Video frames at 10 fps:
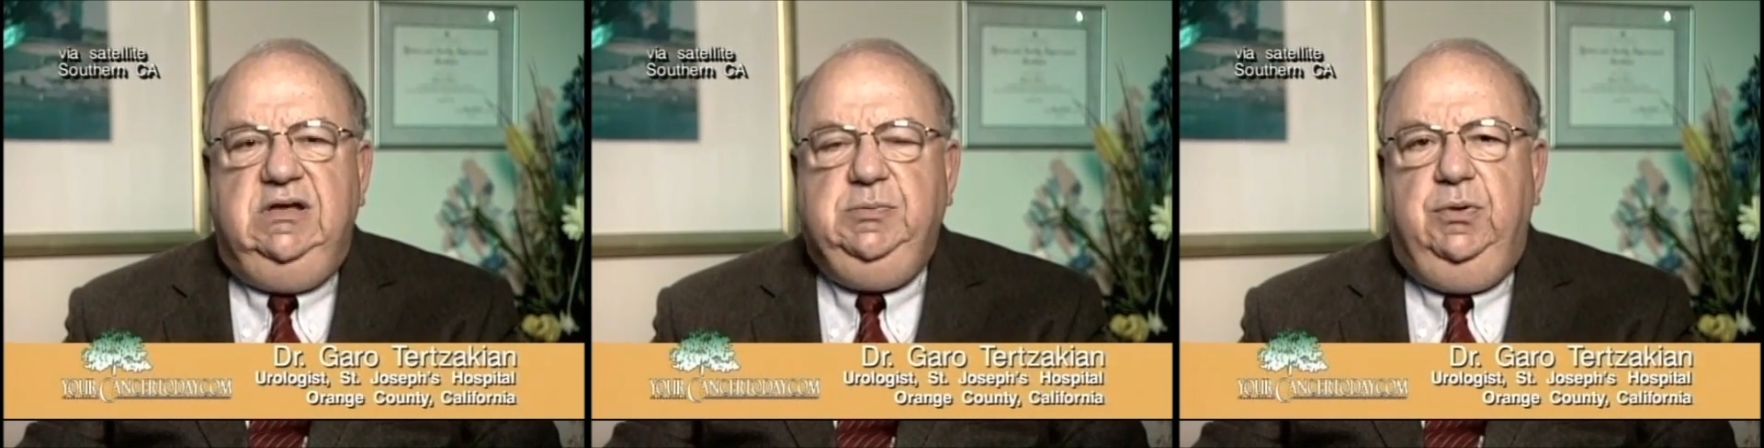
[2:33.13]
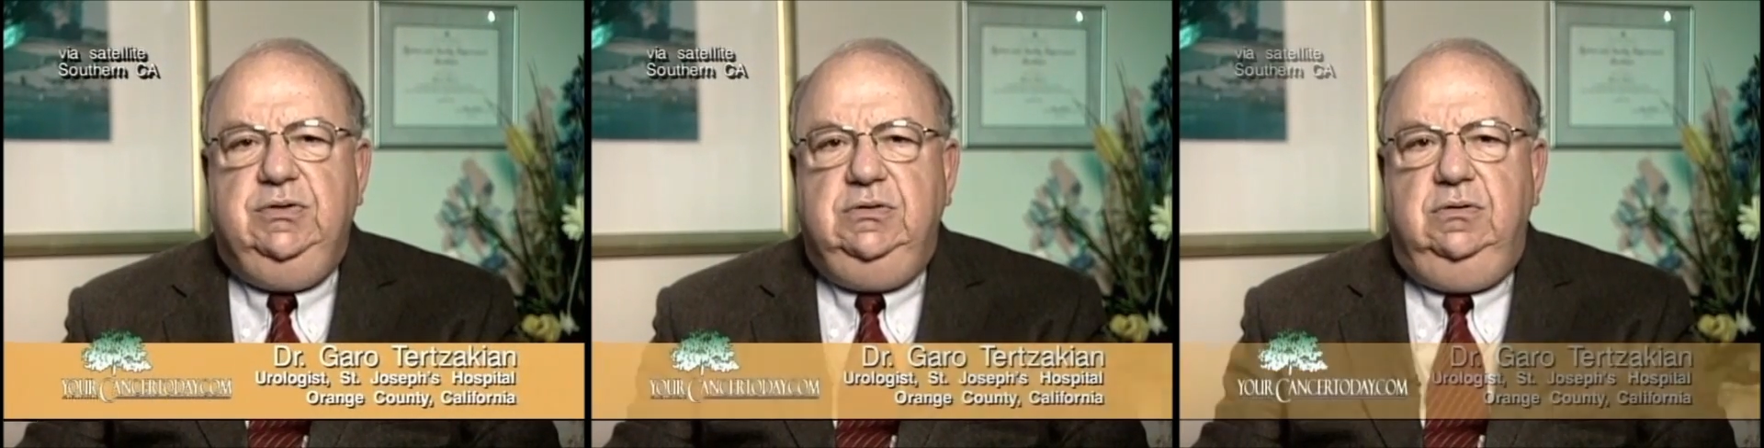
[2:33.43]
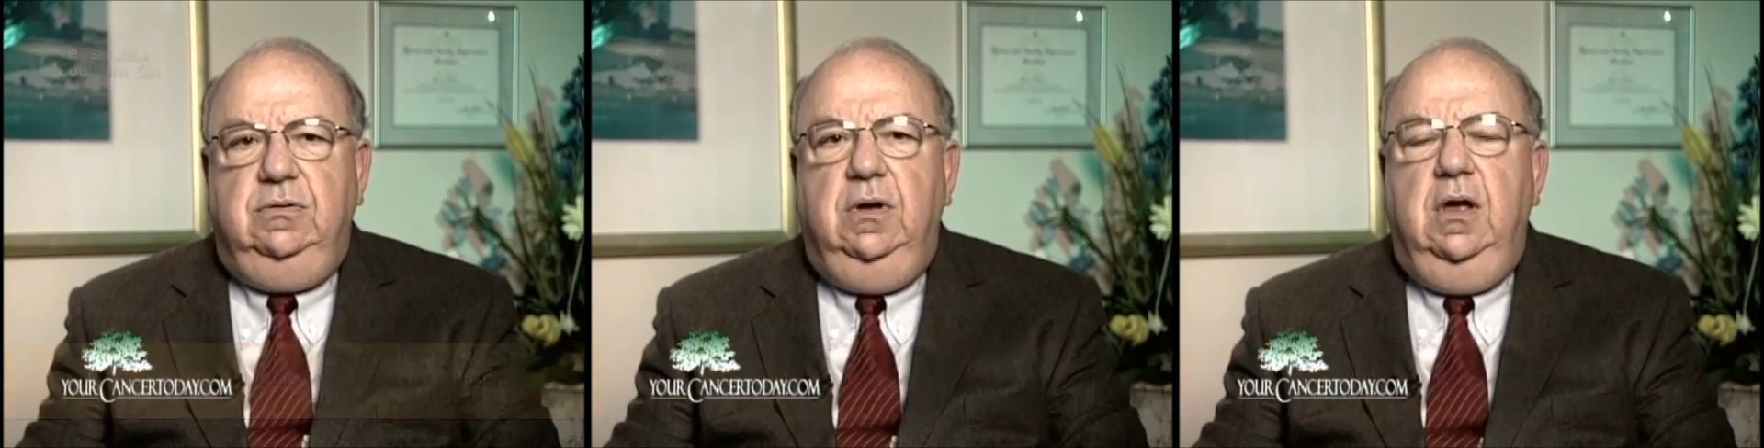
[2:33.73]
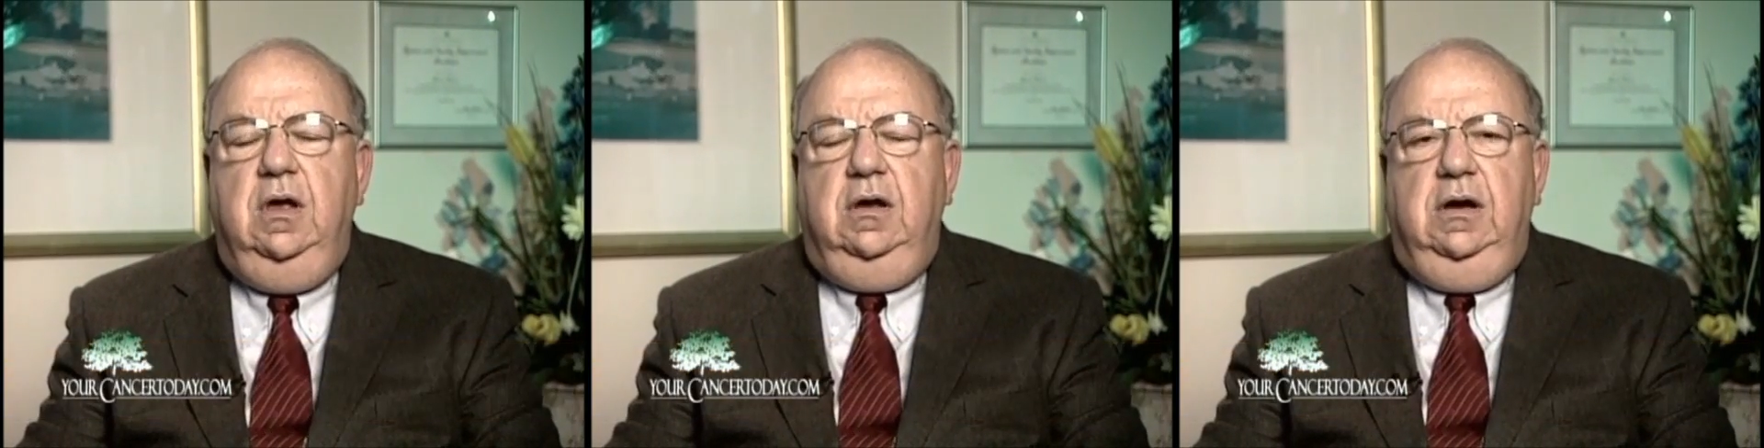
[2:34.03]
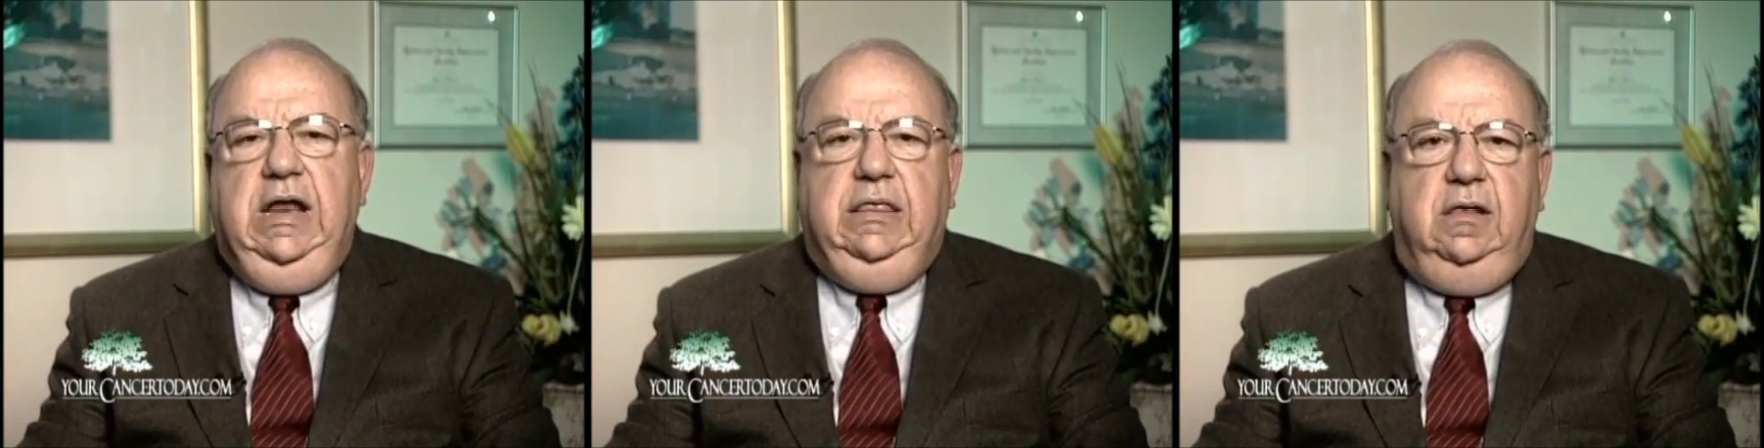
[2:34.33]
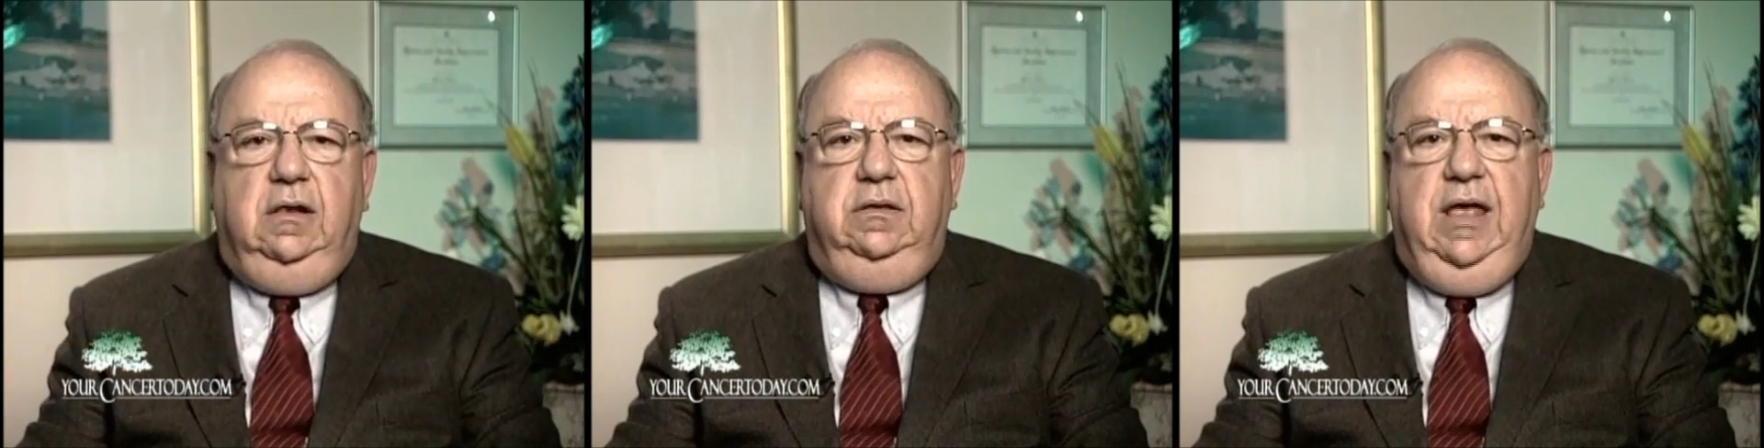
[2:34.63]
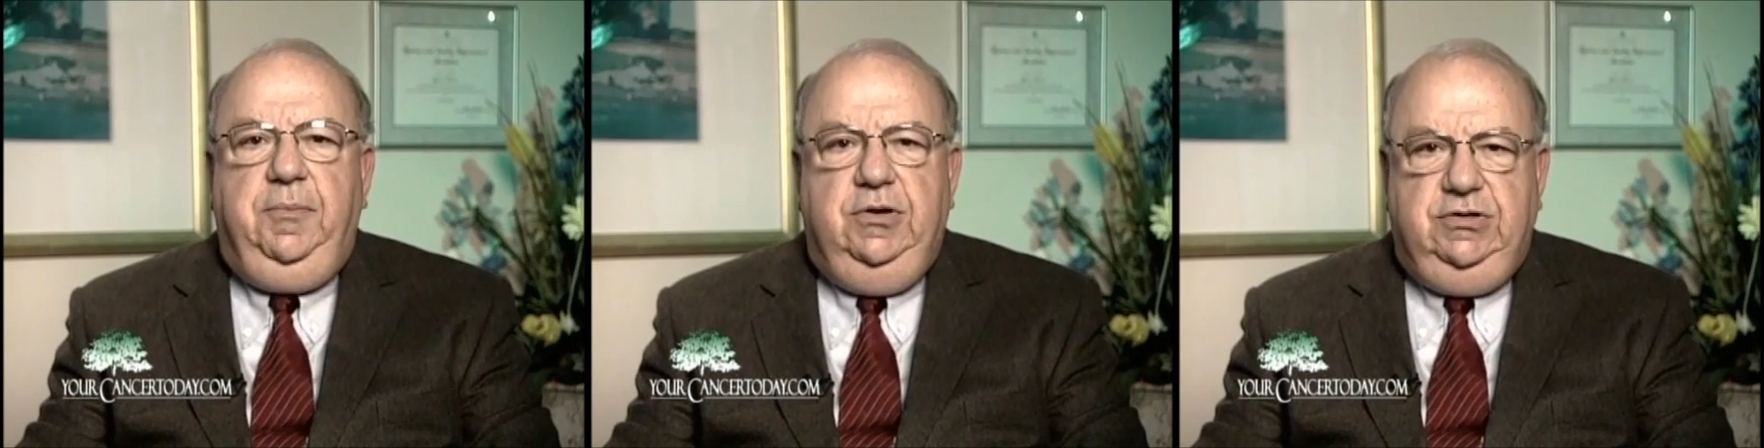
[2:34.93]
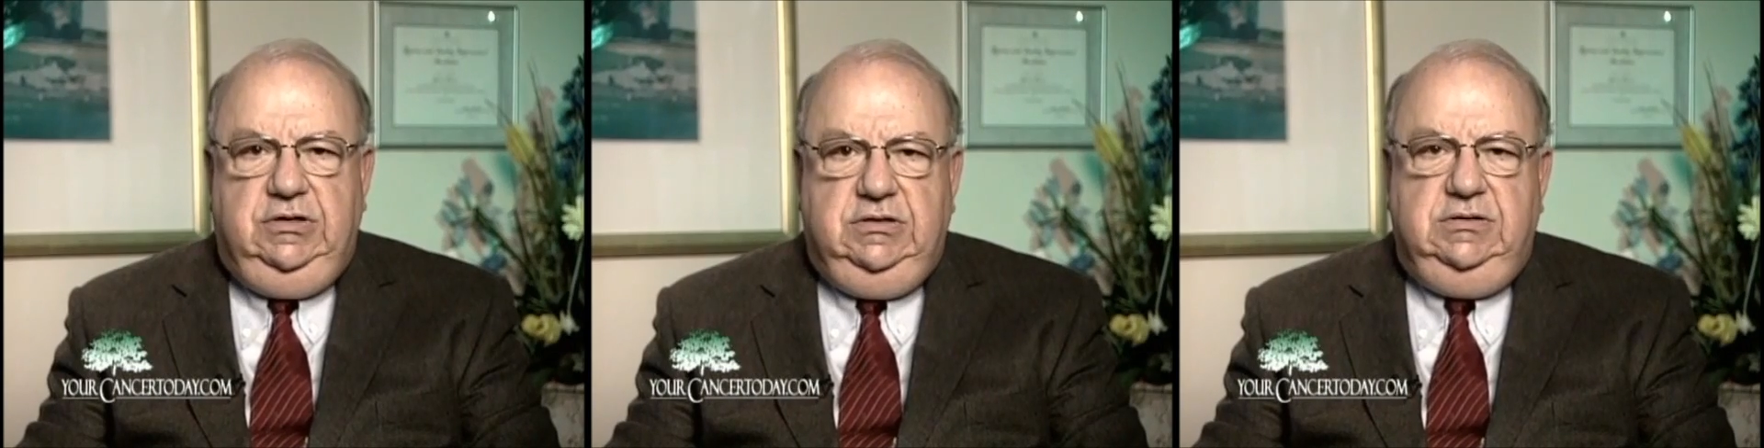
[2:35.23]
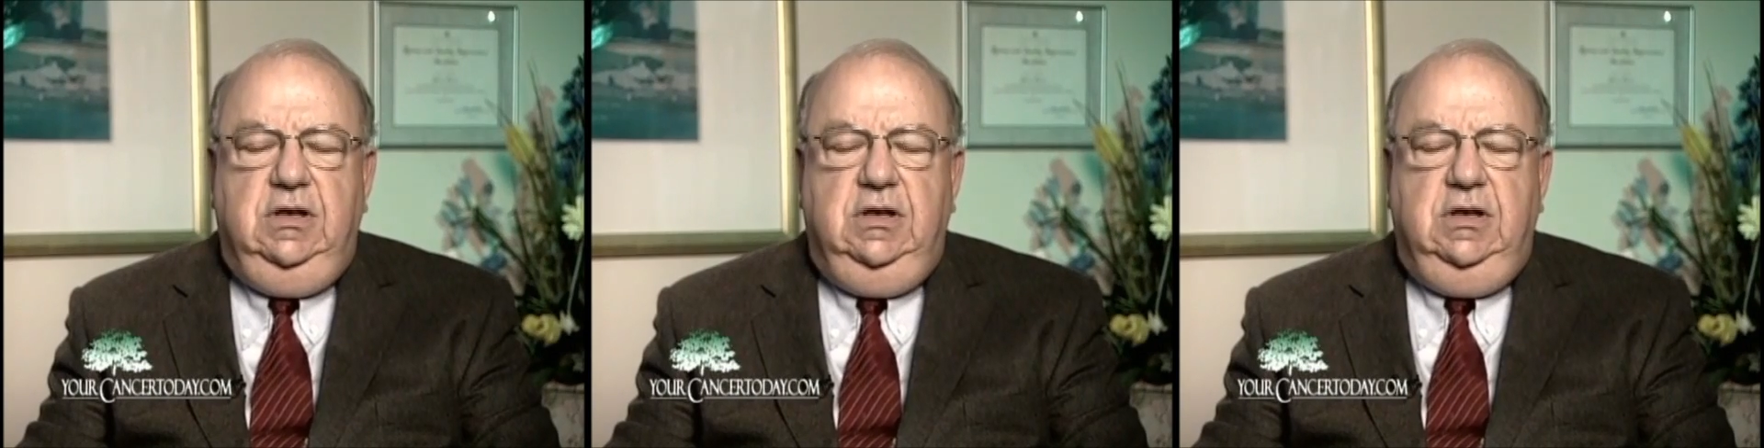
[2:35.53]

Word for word: exposed to lethal temperatures.